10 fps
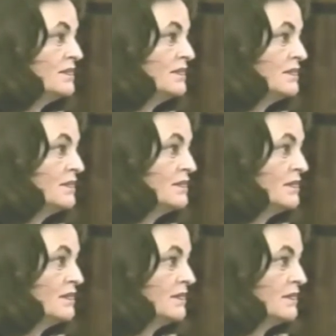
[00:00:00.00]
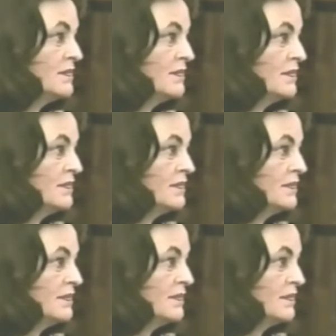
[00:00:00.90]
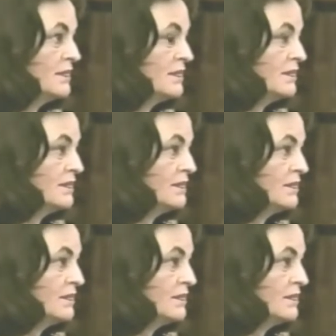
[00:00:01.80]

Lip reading: (silence)